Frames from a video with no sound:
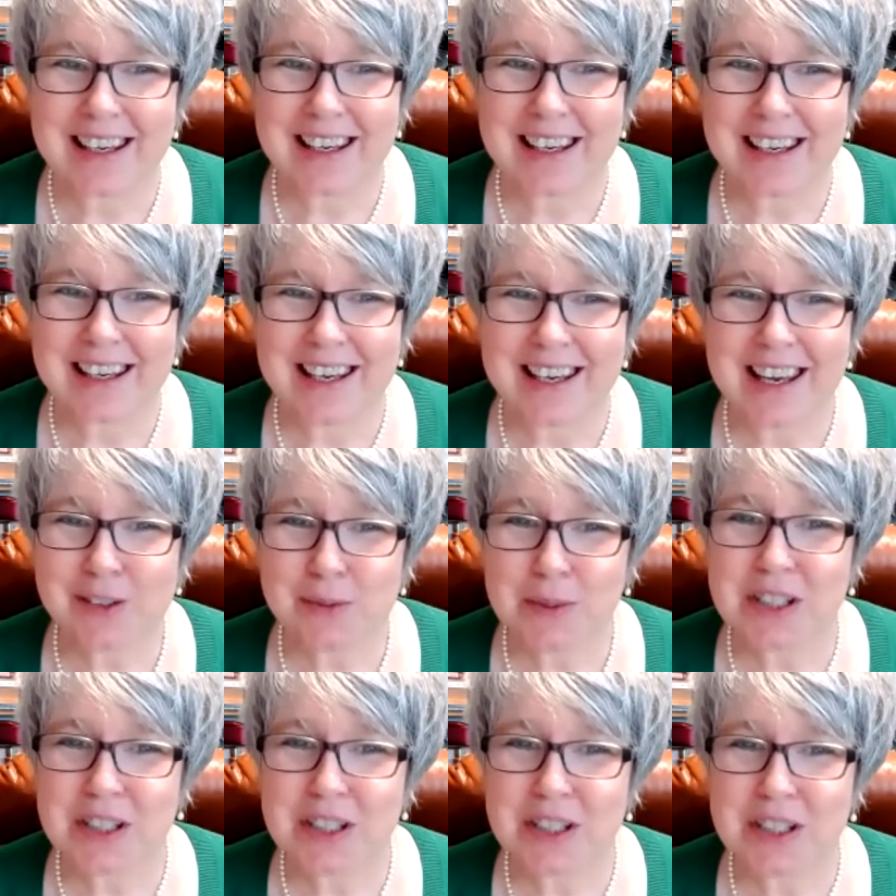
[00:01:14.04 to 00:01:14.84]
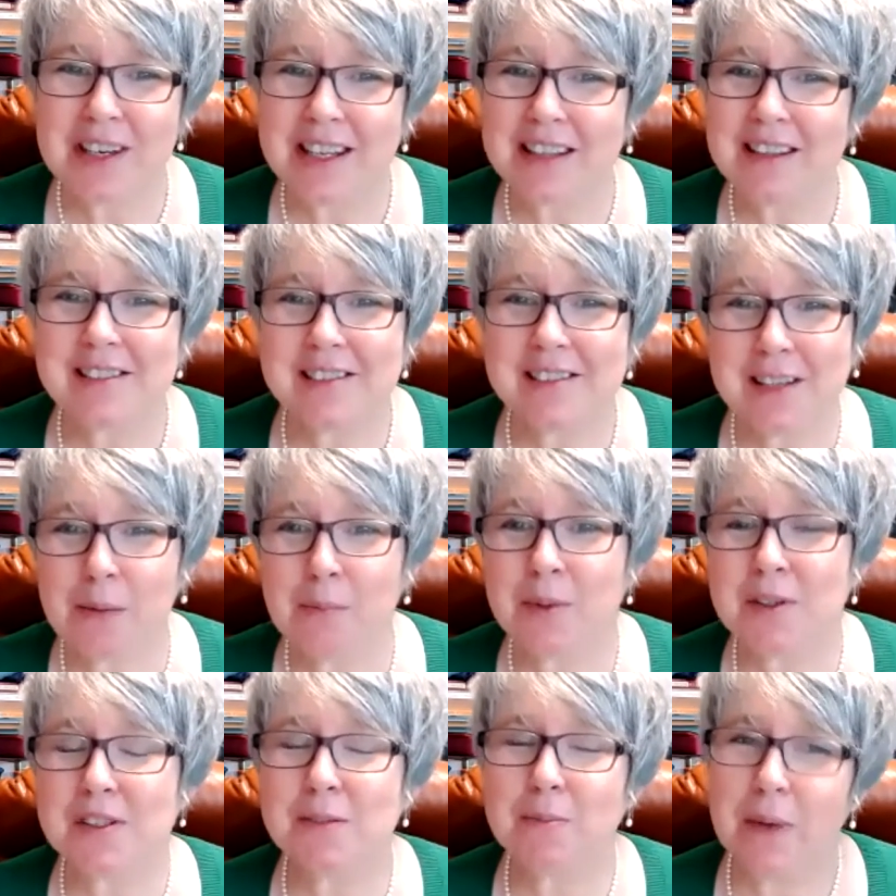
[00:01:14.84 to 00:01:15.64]
Yes, we do need the
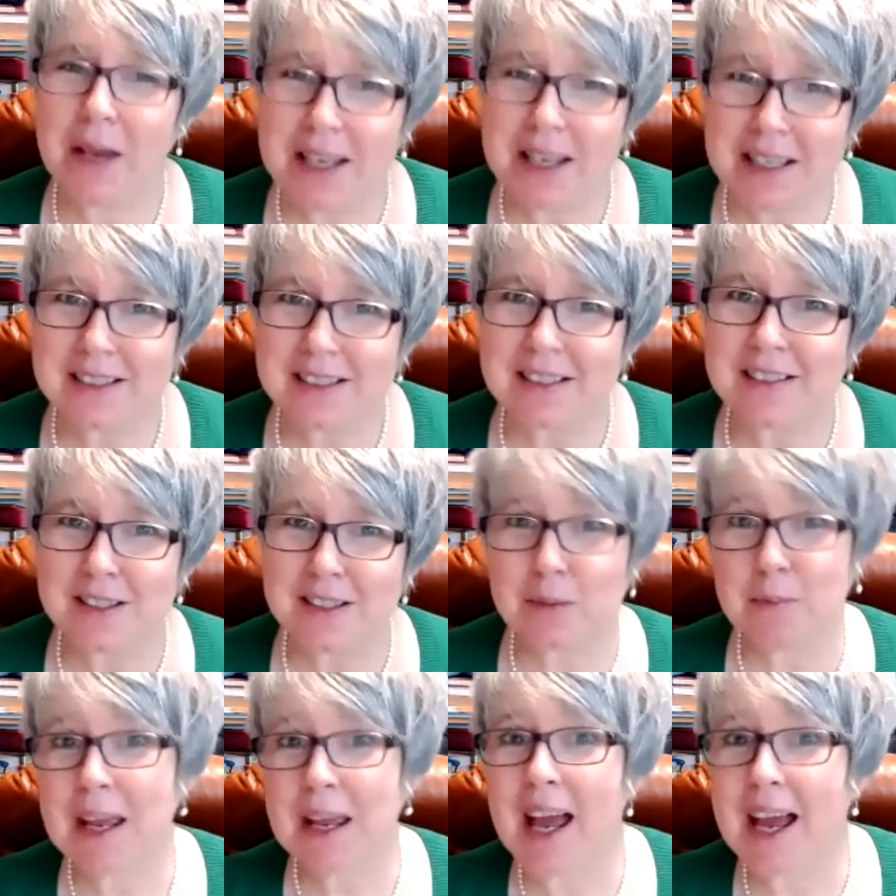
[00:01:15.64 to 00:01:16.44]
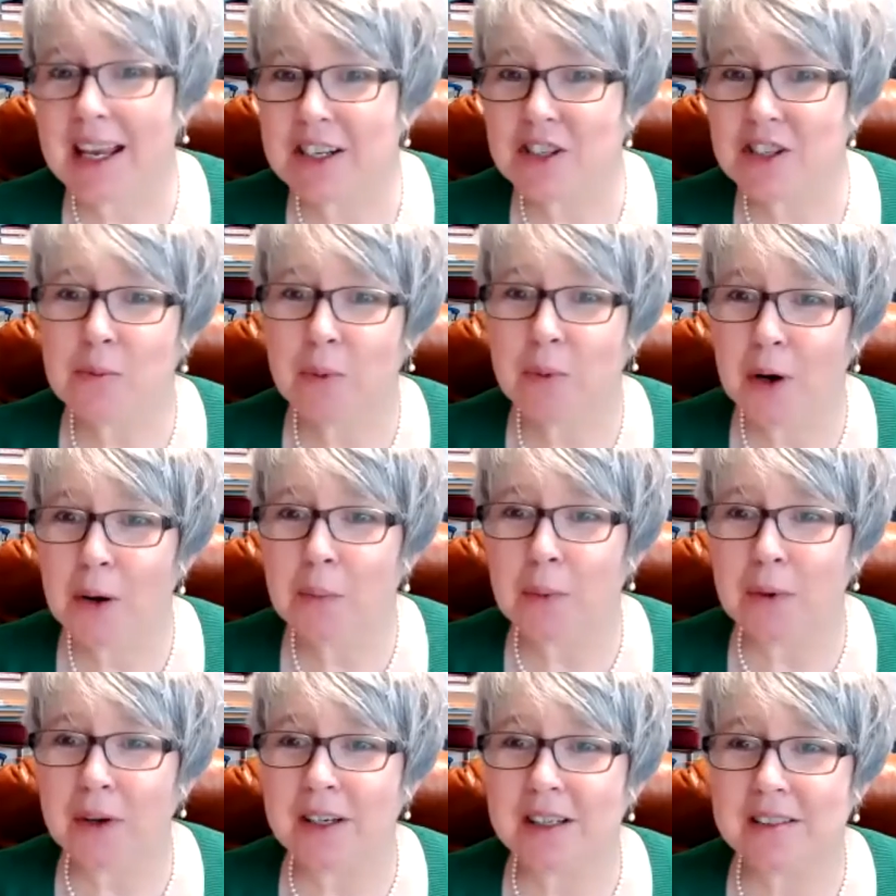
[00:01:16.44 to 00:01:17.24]
separate spaces to be age
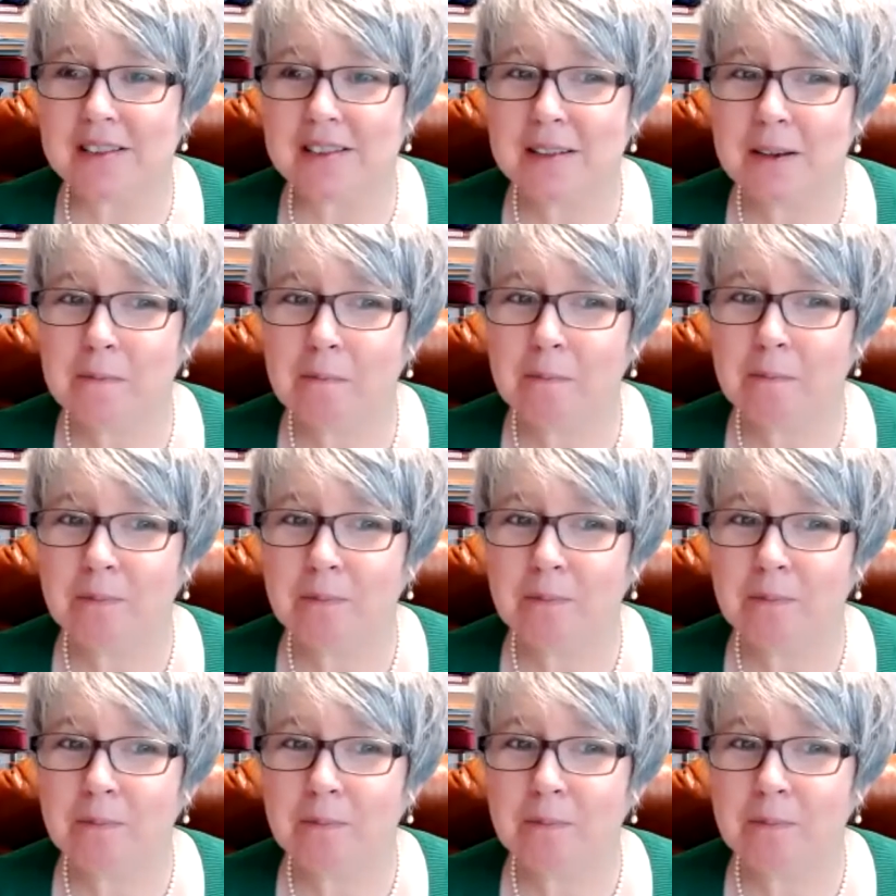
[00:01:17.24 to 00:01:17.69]
appropriate,